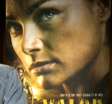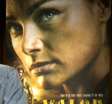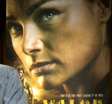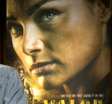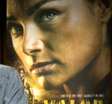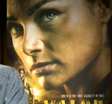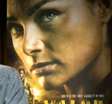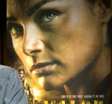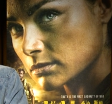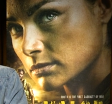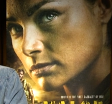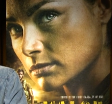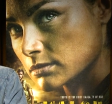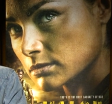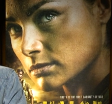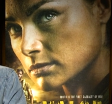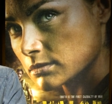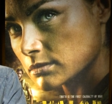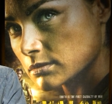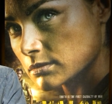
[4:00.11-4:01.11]

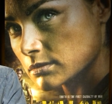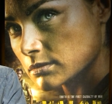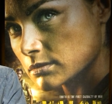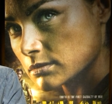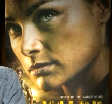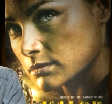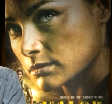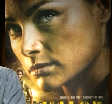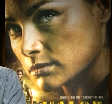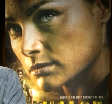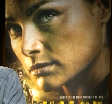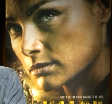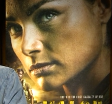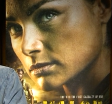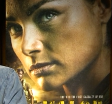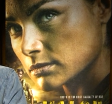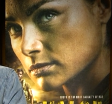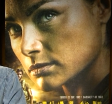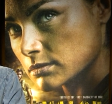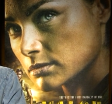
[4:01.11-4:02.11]

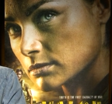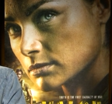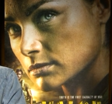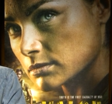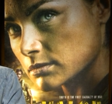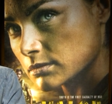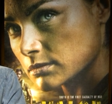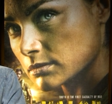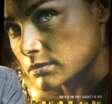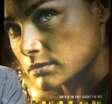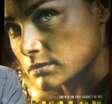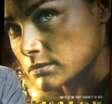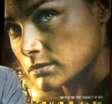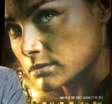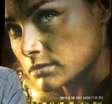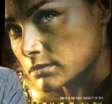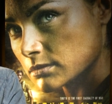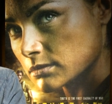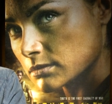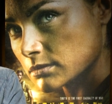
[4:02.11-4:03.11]

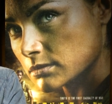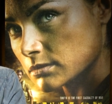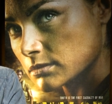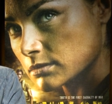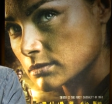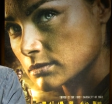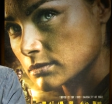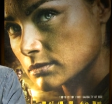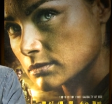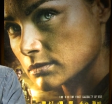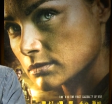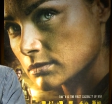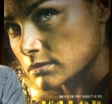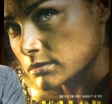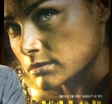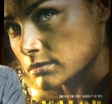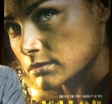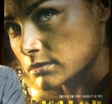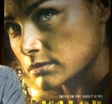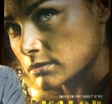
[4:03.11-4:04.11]

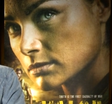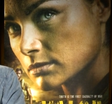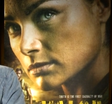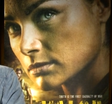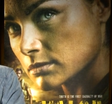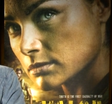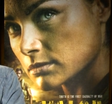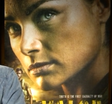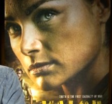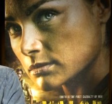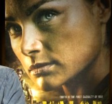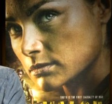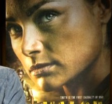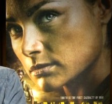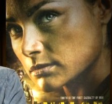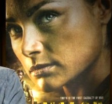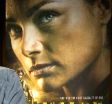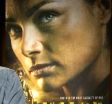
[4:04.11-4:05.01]
The person shown says nothing.